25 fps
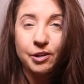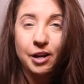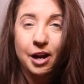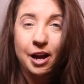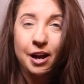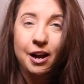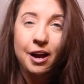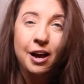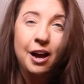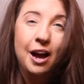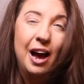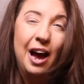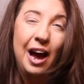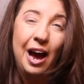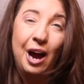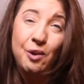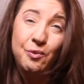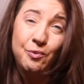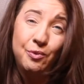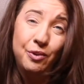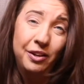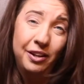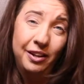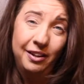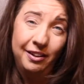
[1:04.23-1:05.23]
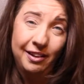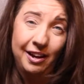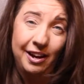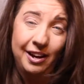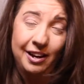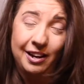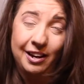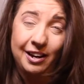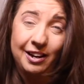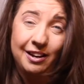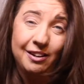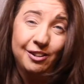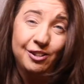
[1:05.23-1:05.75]
and I really
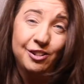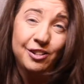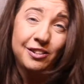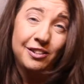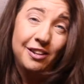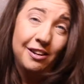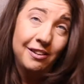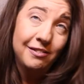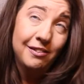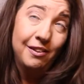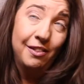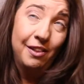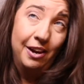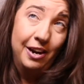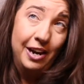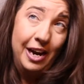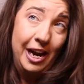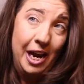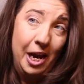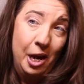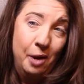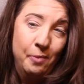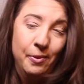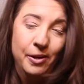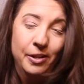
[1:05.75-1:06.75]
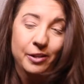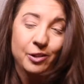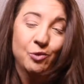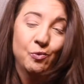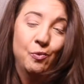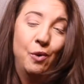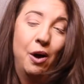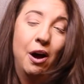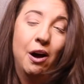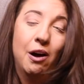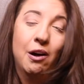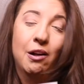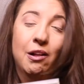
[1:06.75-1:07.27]
like it just because of the name as
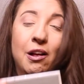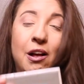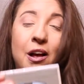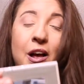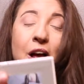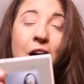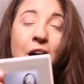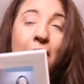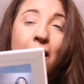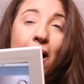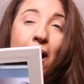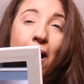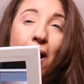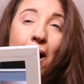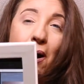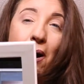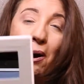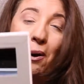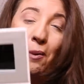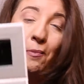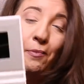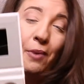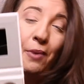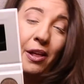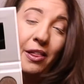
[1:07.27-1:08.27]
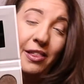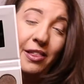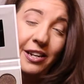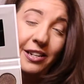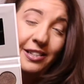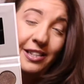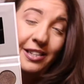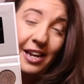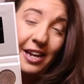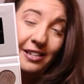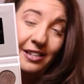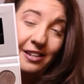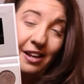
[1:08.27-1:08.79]
well. This
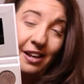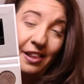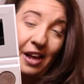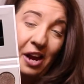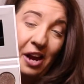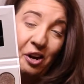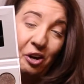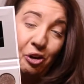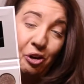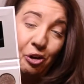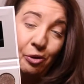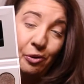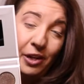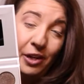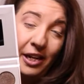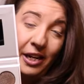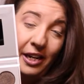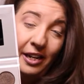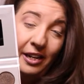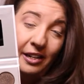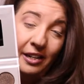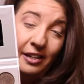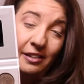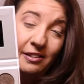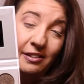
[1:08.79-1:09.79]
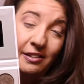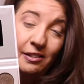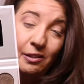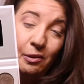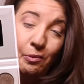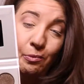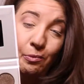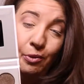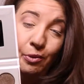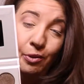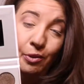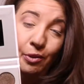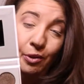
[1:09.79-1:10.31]
has a lot of greens, some
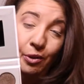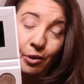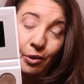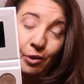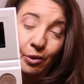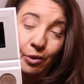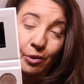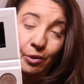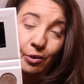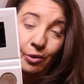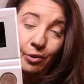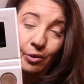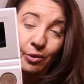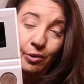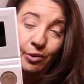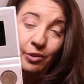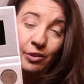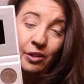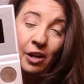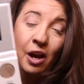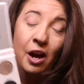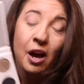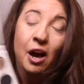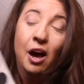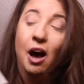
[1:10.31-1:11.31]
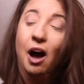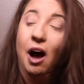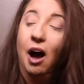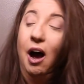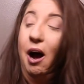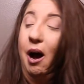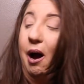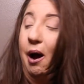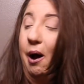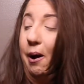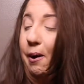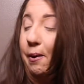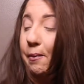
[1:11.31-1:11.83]
blues,
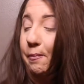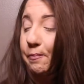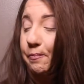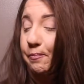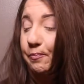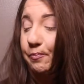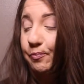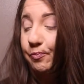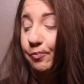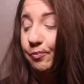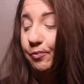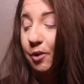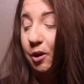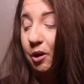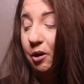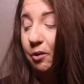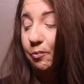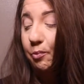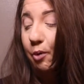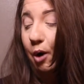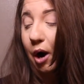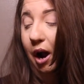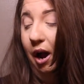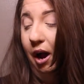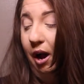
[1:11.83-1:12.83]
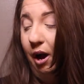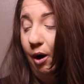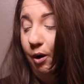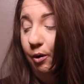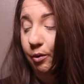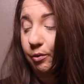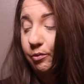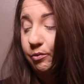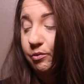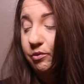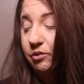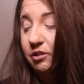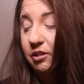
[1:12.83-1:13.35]

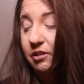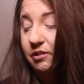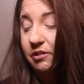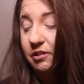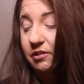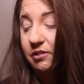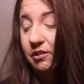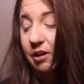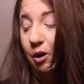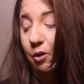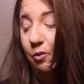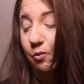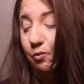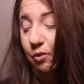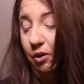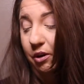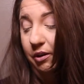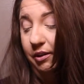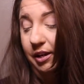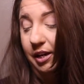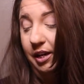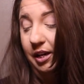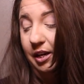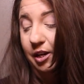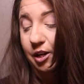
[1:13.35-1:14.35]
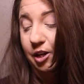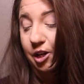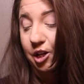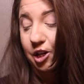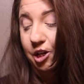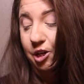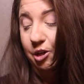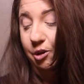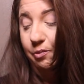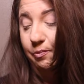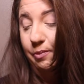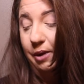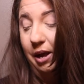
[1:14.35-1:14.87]
browns. This is a really
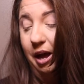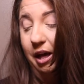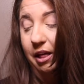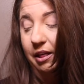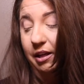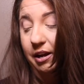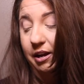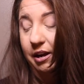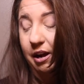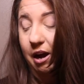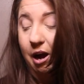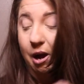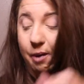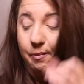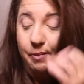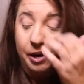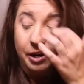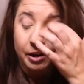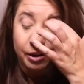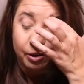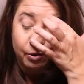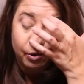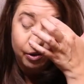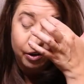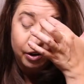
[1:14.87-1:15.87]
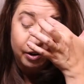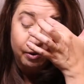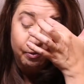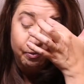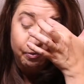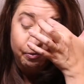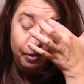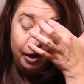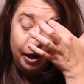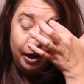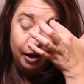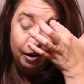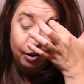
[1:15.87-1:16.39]
cute palette, and you
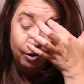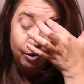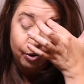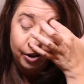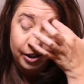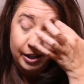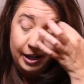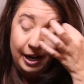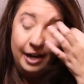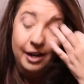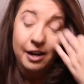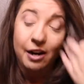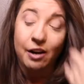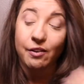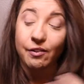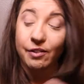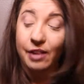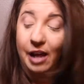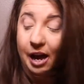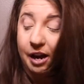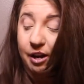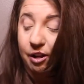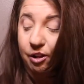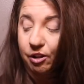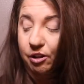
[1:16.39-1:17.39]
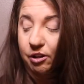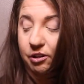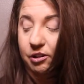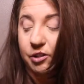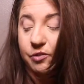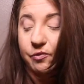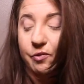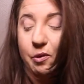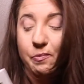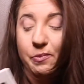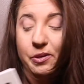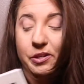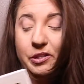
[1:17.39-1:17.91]
can create a lot of looks
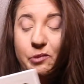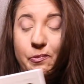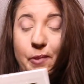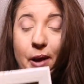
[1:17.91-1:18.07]
from this